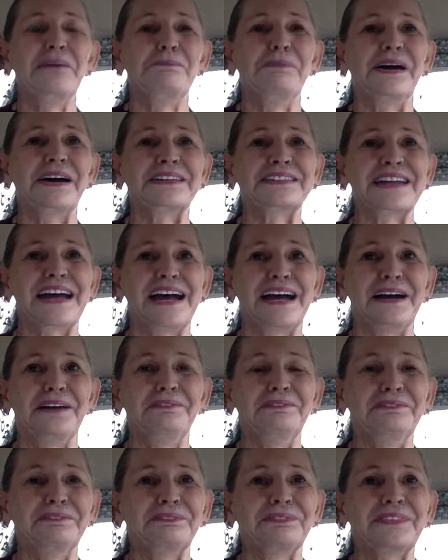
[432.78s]
but uh,
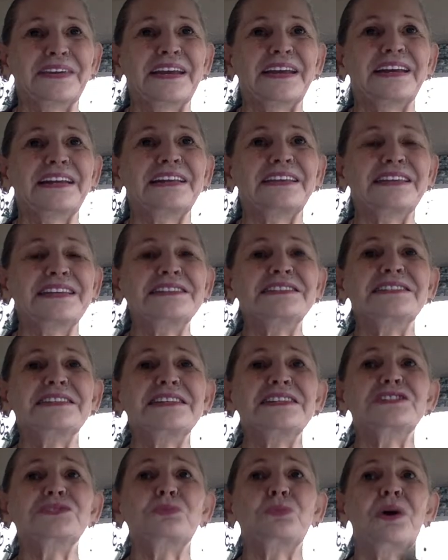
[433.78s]
this
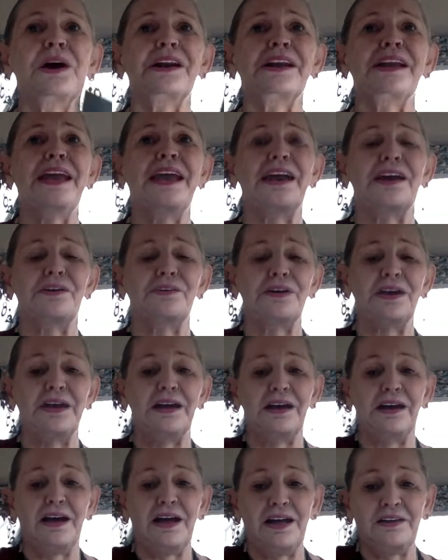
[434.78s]
is one
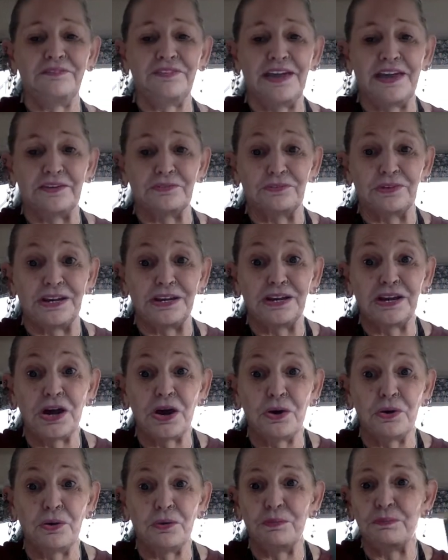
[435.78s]
area of Henry
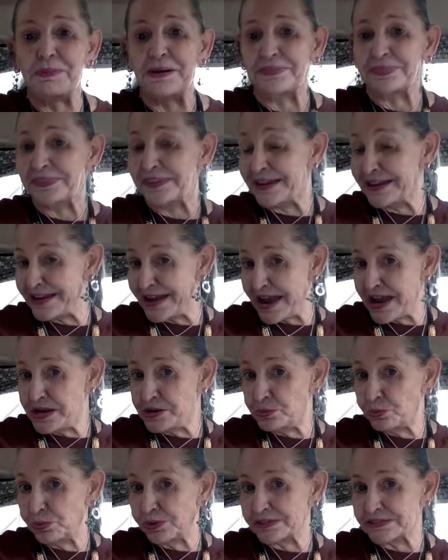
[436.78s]
Coe, but the gate
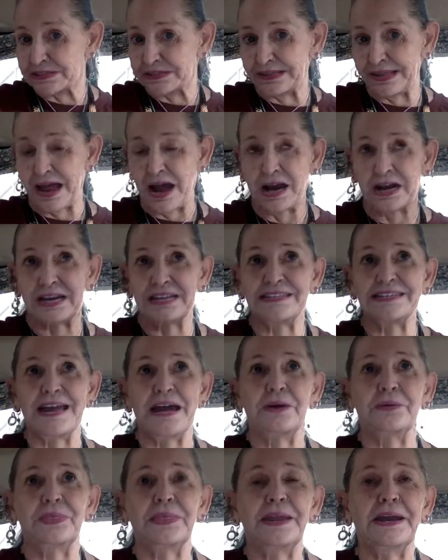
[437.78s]
was locked
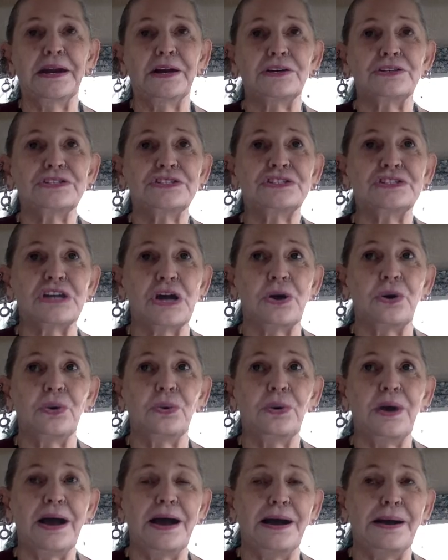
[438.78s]
down there.
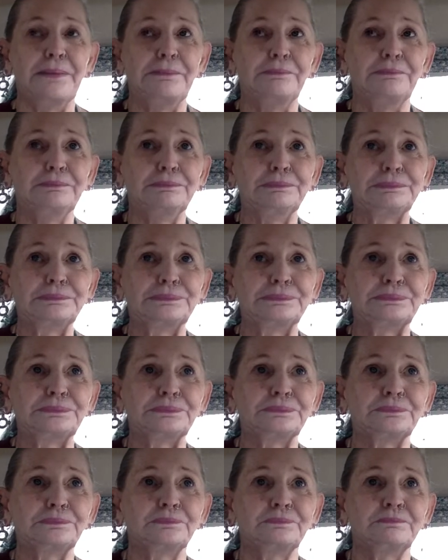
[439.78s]
So um,
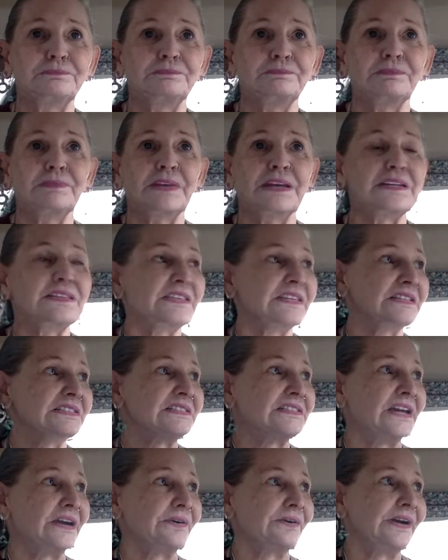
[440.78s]
this
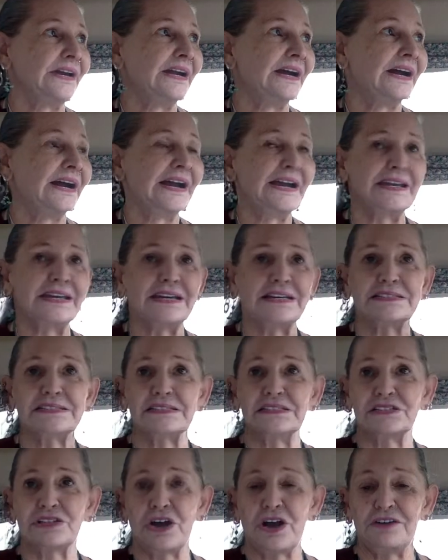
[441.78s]
area, I guess,
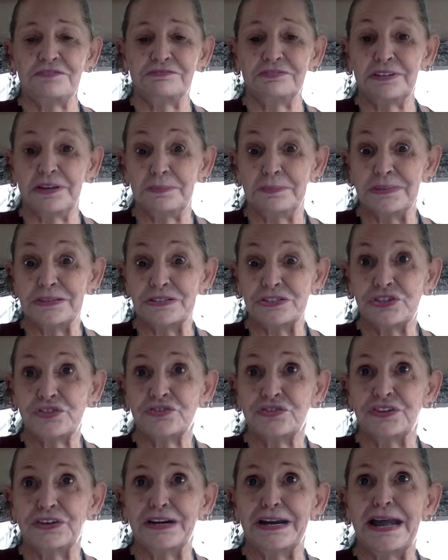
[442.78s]
is off limits
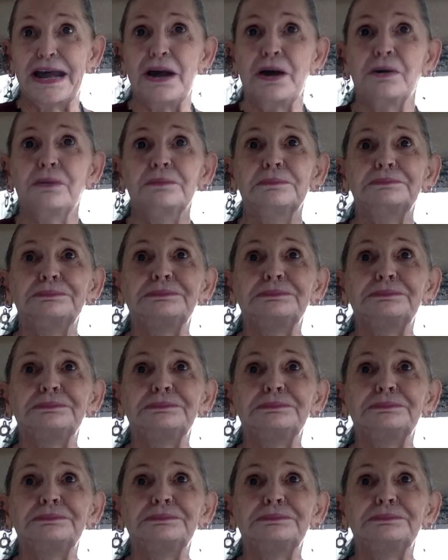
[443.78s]
for now.